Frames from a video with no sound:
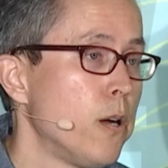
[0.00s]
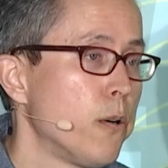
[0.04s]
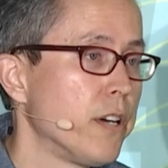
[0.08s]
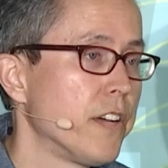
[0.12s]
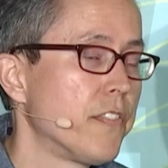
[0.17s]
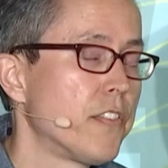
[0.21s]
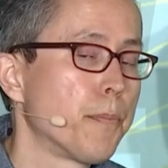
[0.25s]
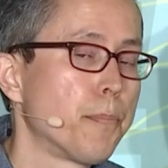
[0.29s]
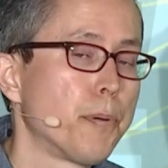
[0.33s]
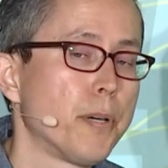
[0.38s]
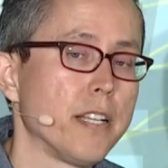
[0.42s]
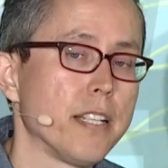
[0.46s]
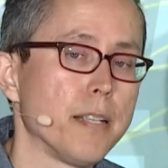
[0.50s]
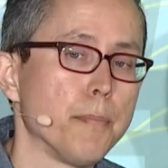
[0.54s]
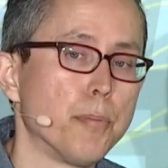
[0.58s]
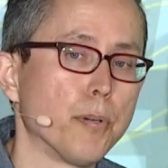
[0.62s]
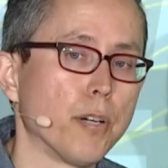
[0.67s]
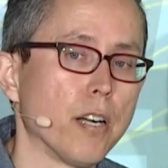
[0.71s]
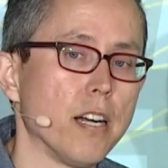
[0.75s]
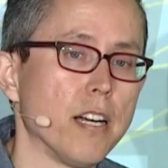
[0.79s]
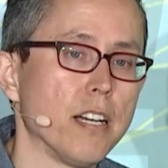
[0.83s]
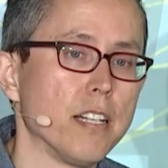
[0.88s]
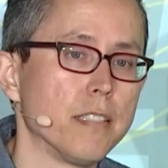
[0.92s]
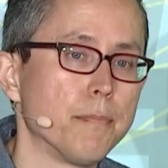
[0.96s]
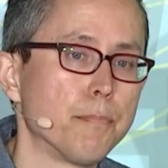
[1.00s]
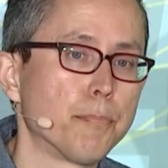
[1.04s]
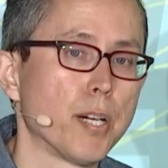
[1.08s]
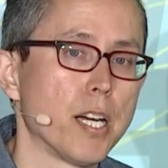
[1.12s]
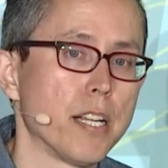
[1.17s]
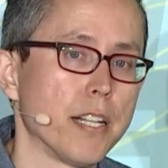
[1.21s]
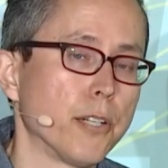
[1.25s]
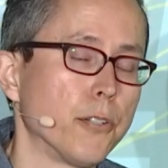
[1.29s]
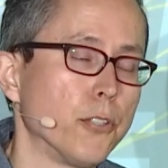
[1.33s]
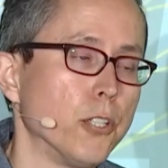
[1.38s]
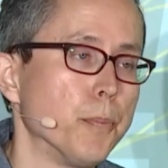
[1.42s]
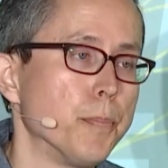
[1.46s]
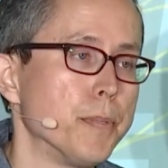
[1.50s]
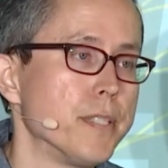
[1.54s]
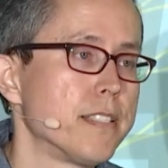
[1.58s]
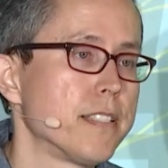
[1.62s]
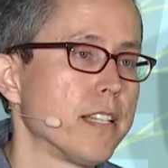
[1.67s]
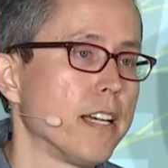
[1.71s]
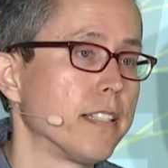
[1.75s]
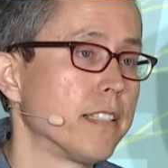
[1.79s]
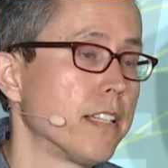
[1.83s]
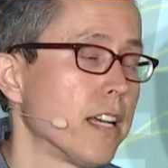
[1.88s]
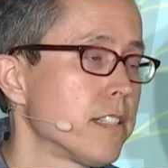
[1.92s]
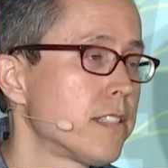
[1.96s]
We have a pretty broad product group
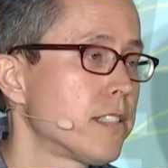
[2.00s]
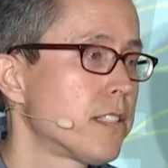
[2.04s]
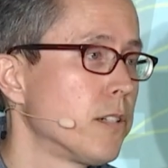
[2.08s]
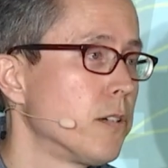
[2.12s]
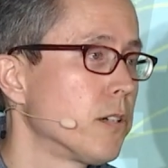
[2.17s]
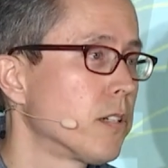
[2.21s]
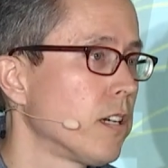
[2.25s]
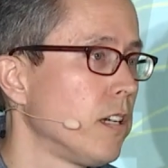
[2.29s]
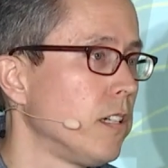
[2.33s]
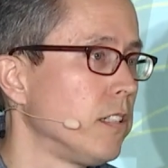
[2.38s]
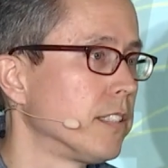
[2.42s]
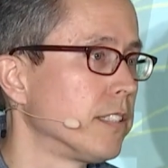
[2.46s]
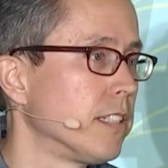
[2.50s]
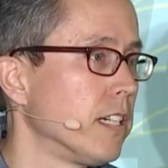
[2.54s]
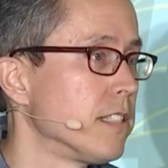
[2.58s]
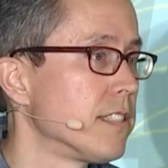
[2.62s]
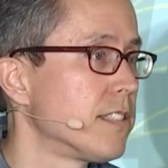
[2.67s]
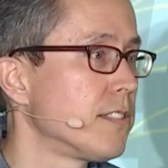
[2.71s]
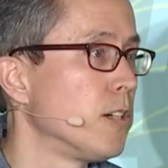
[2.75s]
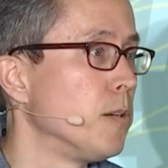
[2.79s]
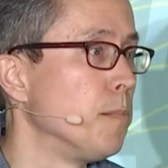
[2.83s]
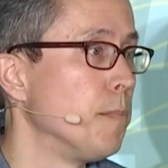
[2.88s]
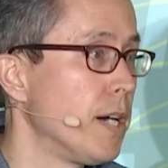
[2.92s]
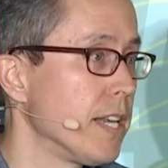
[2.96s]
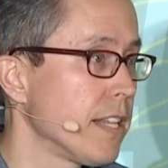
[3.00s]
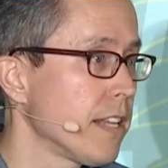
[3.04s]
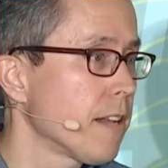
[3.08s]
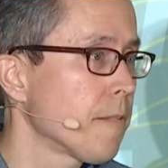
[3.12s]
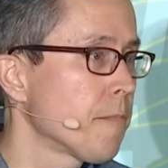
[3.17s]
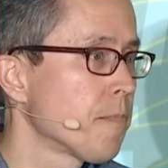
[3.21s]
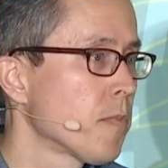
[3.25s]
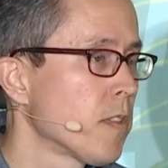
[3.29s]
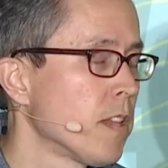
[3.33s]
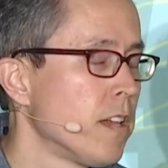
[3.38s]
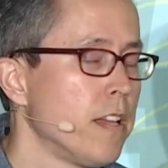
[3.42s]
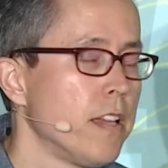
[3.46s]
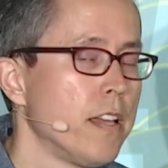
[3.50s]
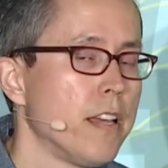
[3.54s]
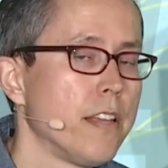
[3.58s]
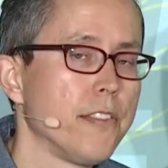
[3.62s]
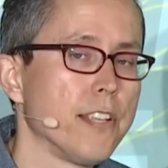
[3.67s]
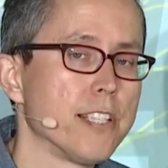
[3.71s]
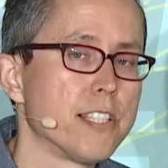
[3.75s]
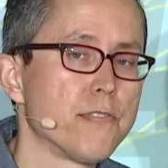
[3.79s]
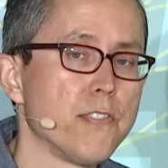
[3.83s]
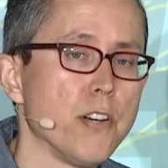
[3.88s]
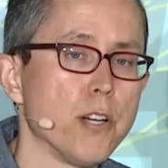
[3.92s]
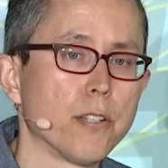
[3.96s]
inside Gusto called Gusto Money
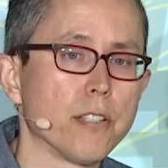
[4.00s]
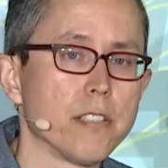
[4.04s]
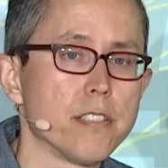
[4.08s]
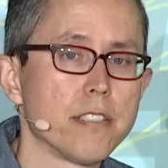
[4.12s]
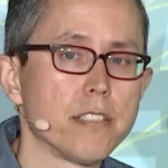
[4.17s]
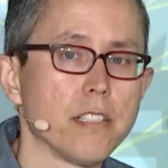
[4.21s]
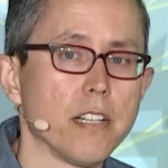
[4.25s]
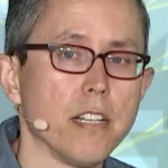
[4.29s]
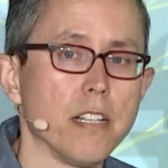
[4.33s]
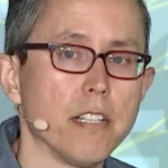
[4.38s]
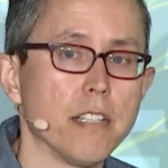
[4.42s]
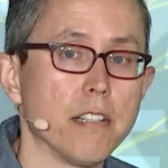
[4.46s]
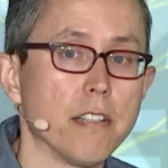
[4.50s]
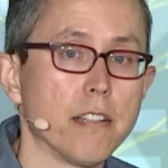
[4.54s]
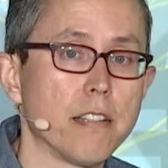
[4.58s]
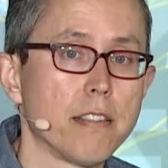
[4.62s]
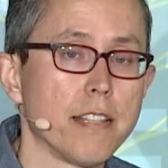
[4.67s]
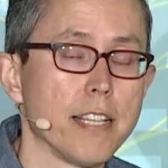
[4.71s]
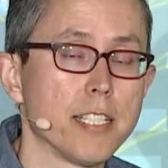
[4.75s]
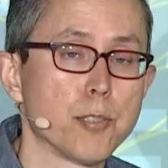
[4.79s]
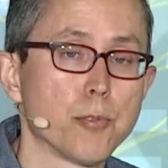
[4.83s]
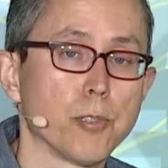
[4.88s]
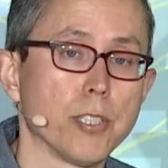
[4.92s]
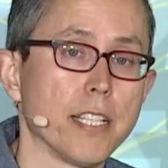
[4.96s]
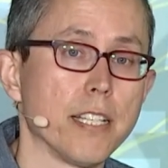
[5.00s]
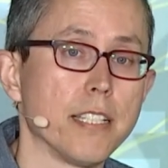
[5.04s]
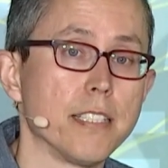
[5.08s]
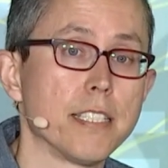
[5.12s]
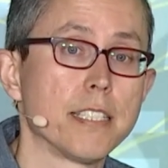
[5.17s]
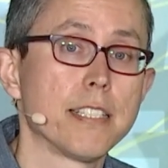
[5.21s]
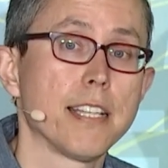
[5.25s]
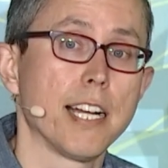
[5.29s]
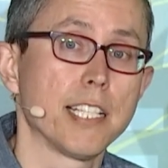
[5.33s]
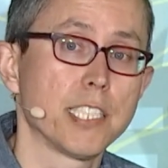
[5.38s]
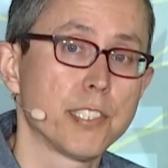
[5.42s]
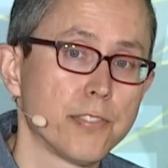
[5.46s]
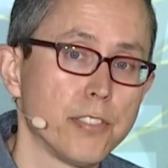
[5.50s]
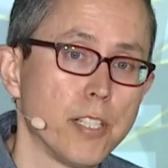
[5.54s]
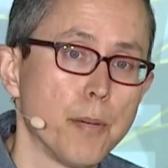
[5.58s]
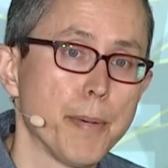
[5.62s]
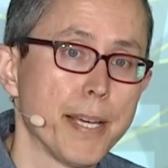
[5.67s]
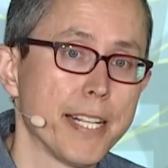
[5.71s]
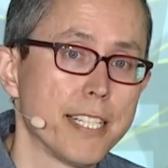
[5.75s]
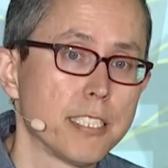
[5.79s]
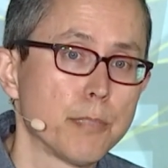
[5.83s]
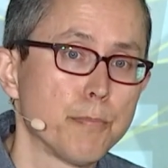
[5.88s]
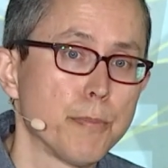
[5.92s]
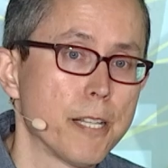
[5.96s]
that's focused on things related to cash flow
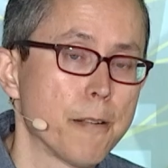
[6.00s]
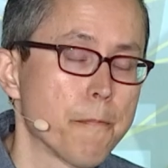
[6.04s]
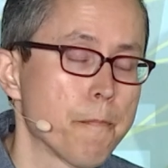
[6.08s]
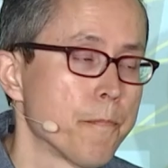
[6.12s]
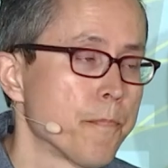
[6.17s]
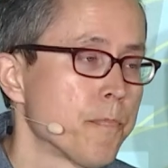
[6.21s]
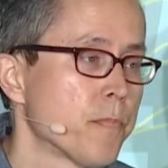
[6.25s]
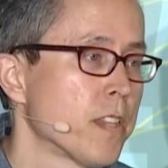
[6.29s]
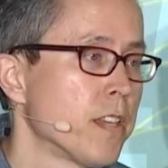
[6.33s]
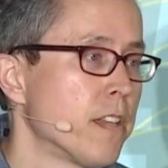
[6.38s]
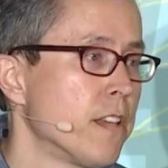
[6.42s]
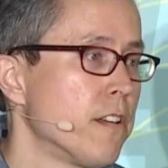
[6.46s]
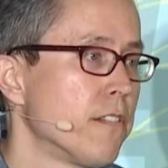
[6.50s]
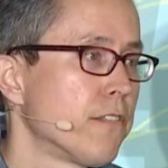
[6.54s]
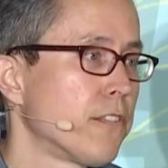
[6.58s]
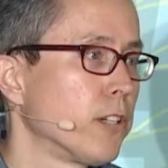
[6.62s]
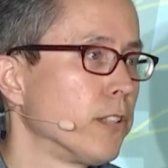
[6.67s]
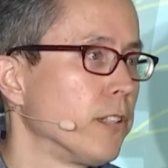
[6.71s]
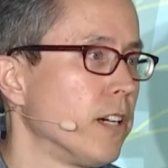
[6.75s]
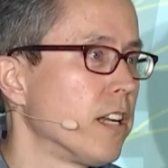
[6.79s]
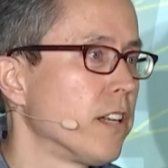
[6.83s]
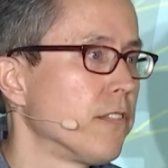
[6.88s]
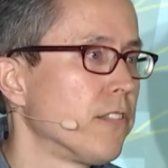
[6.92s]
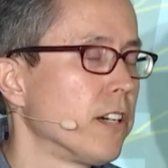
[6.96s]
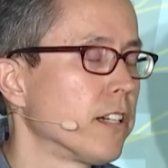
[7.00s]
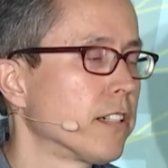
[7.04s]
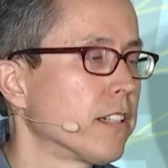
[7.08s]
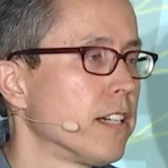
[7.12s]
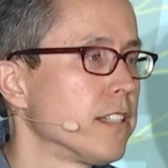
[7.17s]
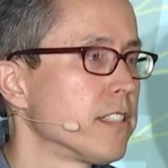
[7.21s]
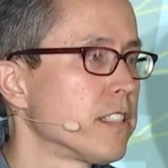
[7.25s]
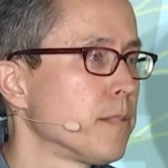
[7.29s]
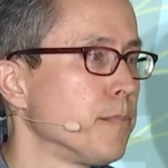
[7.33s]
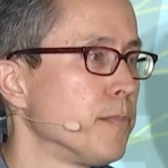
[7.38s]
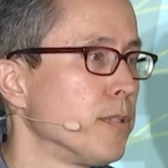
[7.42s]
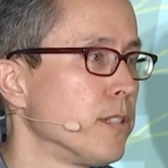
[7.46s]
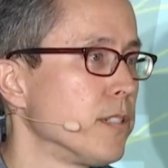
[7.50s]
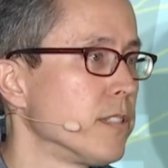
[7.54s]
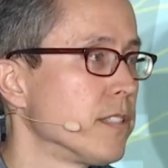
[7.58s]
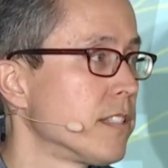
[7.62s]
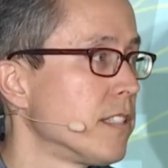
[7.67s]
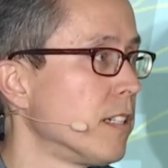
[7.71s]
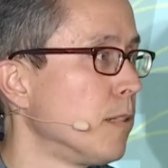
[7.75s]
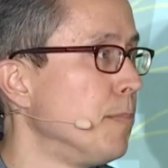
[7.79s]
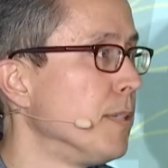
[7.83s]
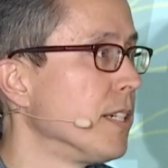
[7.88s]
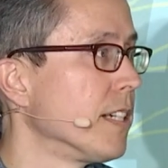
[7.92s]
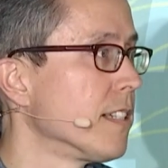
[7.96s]
management. For a lot of our customers,
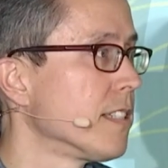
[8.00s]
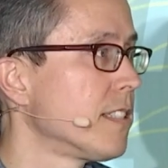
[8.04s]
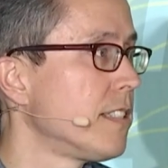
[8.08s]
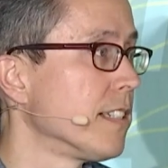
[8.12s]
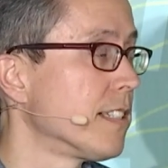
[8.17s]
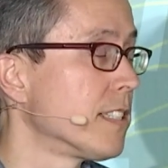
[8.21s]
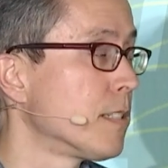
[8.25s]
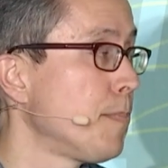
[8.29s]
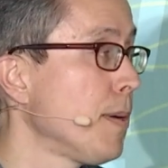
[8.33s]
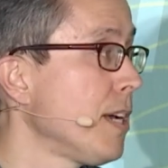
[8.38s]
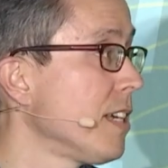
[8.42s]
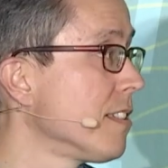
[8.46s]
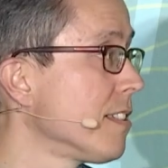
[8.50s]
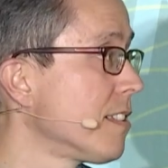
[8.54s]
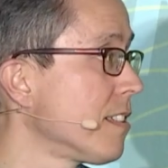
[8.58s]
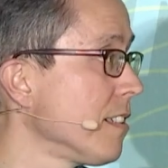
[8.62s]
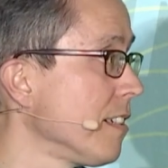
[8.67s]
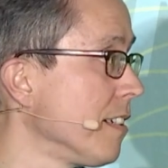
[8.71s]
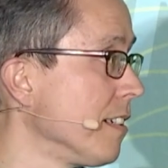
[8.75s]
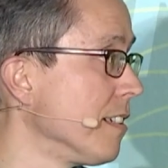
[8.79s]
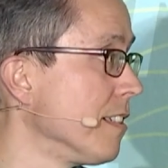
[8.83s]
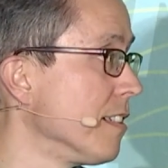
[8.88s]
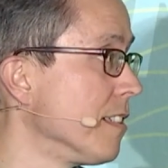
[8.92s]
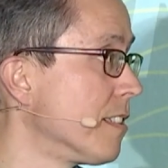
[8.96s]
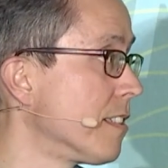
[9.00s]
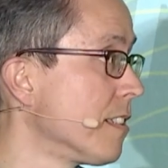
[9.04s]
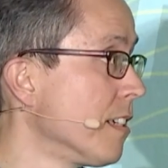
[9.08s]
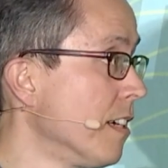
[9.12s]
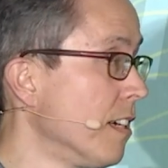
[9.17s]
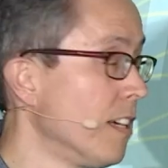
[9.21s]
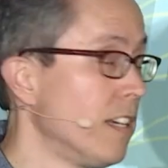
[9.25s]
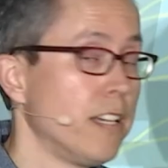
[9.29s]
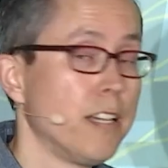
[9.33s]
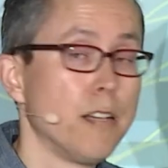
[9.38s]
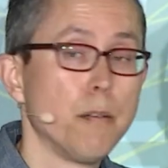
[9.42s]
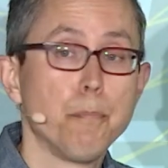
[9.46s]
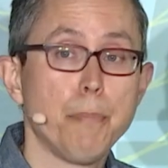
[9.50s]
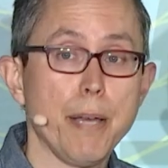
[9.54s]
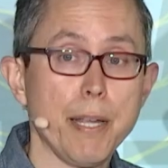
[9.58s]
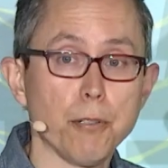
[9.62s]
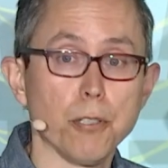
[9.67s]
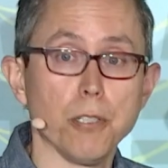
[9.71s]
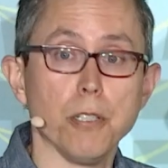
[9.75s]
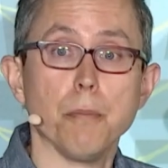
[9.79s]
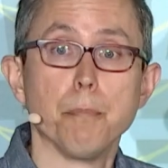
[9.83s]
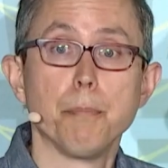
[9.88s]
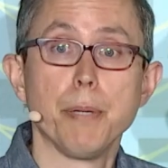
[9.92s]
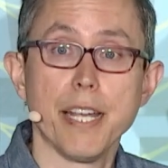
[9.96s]
their biggest expense is
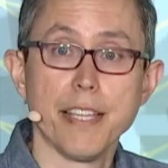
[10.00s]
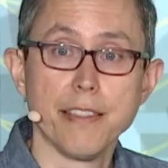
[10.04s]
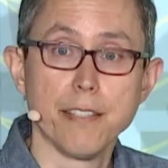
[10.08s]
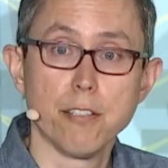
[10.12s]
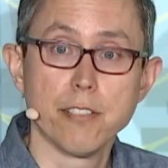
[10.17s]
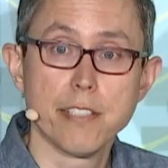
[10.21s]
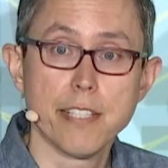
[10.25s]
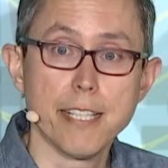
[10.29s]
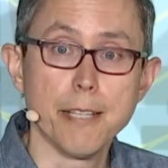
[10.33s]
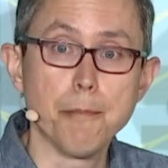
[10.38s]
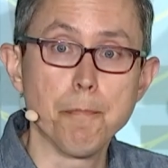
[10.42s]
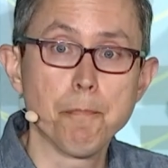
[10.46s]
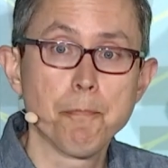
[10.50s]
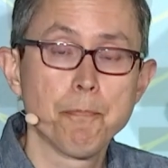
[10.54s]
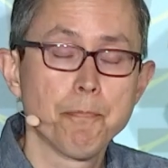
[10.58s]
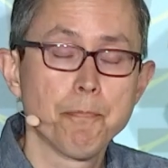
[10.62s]
payroll, paying their team.